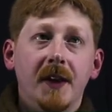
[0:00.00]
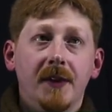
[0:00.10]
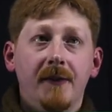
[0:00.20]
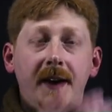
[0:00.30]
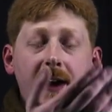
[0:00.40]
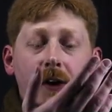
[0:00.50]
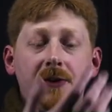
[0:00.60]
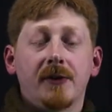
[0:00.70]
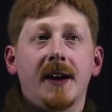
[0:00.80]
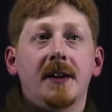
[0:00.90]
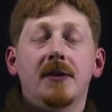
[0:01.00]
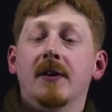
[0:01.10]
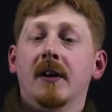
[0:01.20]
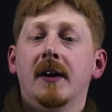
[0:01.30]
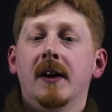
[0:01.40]
The way how you get
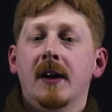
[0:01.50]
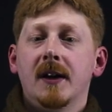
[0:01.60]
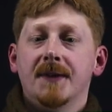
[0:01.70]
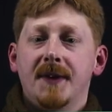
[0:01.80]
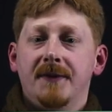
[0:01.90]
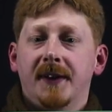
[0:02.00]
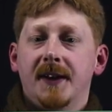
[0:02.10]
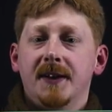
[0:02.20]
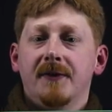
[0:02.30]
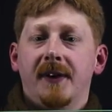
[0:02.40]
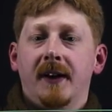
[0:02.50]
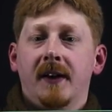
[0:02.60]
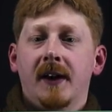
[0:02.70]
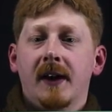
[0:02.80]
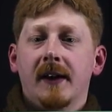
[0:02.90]
your specification file,
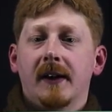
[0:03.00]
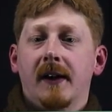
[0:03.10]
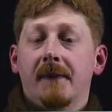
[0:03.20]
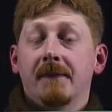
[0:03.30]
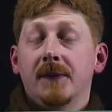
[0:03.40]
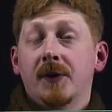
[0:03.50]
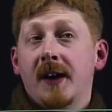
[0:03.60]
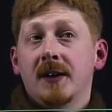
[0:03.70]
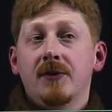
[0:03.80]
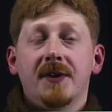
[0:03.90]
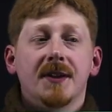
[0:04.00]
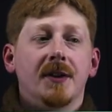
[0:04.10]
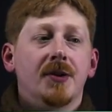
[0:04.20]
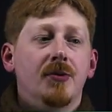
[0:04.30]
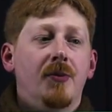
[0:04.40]
you can do this
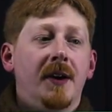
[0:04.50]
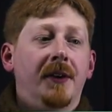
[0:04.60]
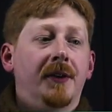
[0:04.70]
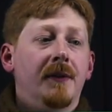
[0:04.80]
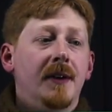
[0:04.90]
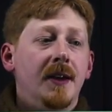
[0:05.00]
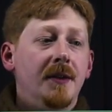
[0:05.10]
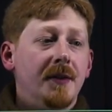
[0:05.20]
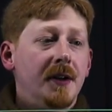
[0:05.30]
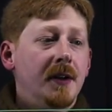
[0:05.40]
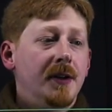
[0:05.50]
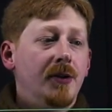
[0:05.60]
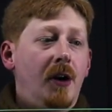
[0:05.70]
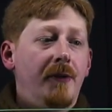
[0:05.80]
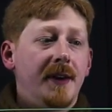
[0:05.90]
on two ways. Either
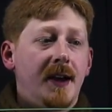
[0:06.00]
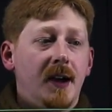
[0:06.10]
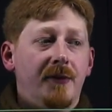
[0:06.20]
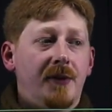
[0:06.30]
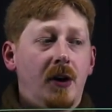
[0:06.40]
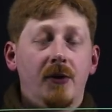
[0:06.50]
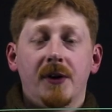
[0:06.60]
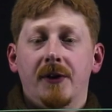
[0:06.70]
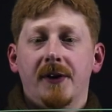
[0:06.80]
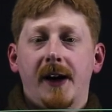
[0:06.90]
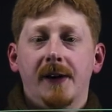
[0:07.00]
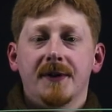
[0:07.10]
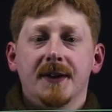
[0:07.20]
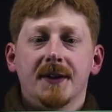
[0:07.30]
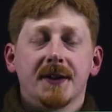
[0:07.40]
you already have code on your
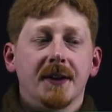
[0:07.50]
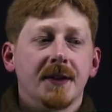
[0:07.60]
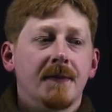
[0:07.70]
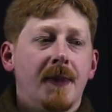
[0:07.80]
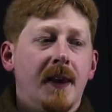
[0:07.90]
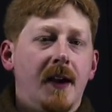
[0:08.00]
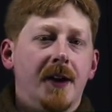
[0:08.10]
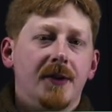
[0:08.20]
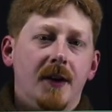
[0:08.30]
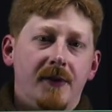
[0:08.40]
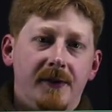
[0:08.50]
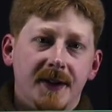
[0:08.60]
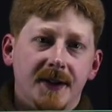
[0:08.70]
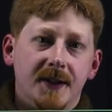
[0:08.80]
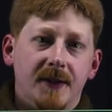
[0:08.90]
Iris instance and you have a
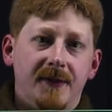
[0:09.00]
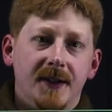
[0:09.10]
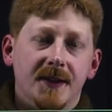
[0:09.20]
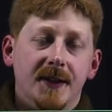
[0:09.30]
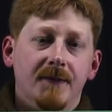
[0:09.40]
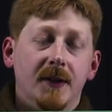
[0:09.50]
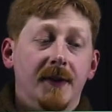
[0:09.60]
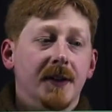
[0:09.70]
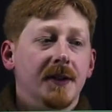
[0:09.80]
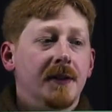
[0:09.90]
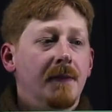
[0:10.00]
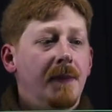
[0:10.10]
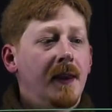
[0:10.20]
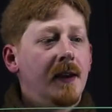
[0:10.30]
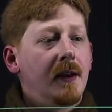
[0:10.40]
REST interfaces implemented.
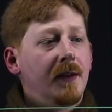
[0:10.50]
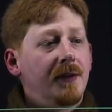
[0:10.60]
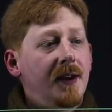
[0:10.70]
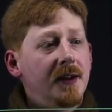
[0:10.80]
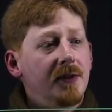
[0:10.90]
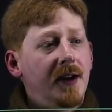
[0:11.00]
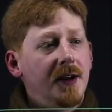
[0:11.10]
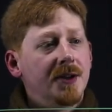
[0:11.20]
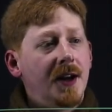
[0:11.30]
then you can